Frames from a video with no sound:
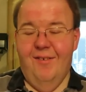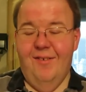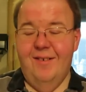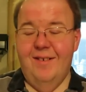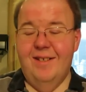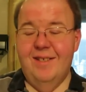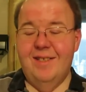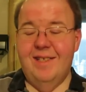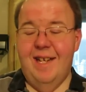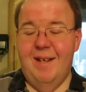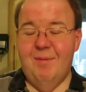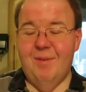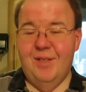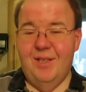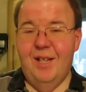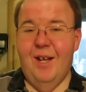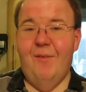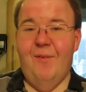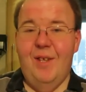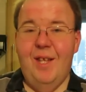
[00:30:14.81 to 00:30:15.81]
or the same
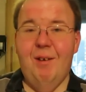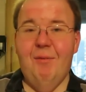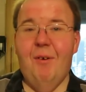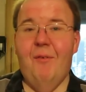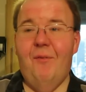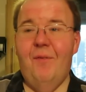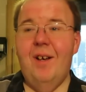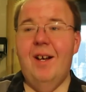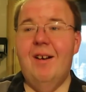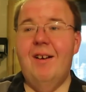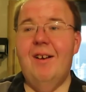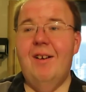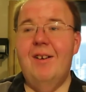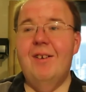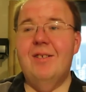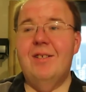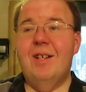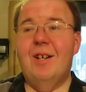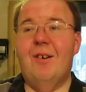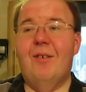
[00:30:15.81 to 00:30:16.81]
stuff. You will figure it out
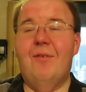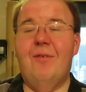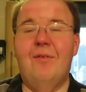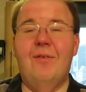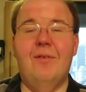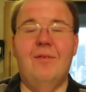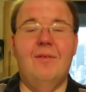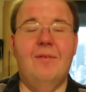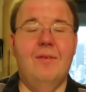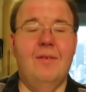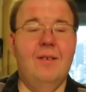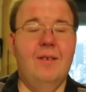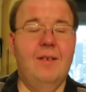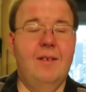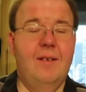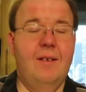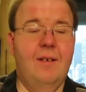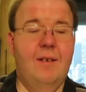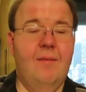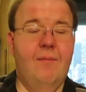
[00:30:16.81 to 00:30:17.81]
yourself.
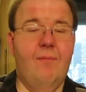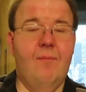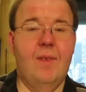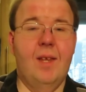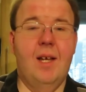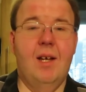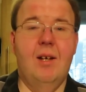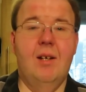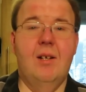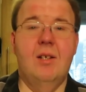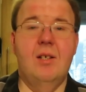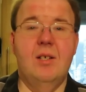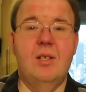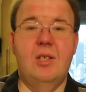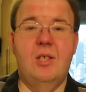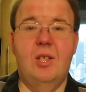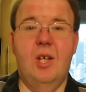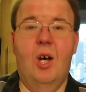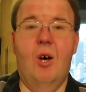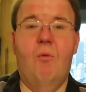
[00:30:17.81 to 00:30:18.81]

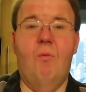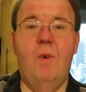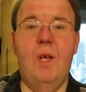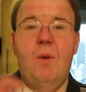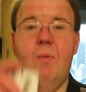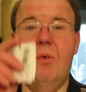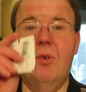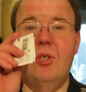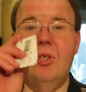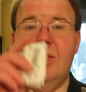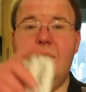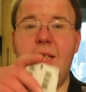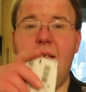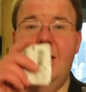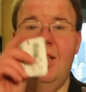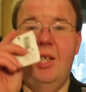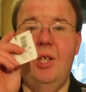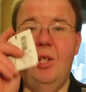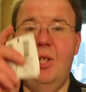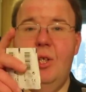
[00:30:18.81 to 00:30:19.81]
So, we will
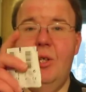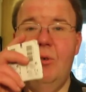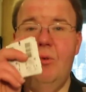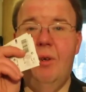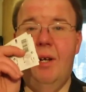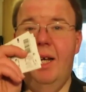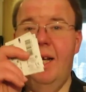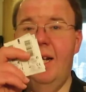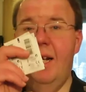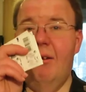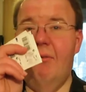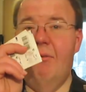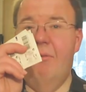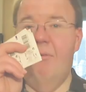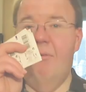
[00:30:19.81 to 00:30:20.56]
see you later.